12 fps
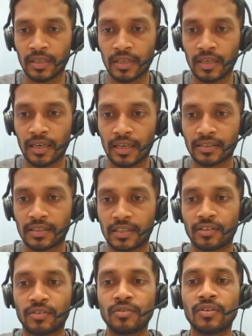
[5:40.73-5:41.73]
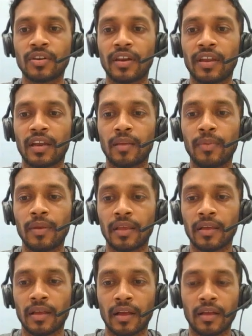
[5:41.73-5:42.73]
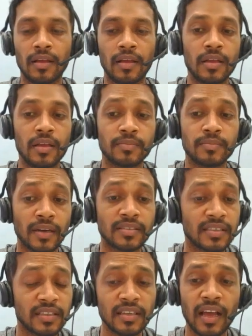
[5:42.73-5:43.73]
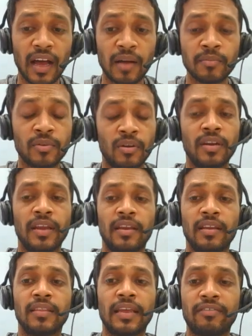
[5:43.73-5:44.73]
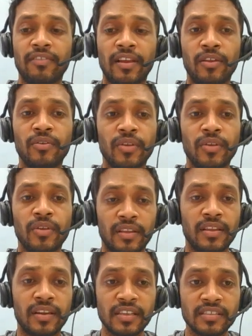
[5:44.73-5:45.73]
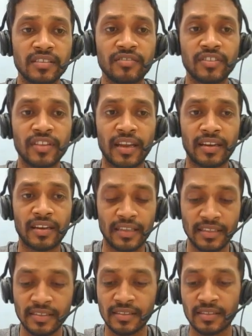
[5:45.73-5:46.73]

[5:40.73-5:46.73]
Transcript: asking to create a billing, but still I'm not getting that value to here. The reason for that is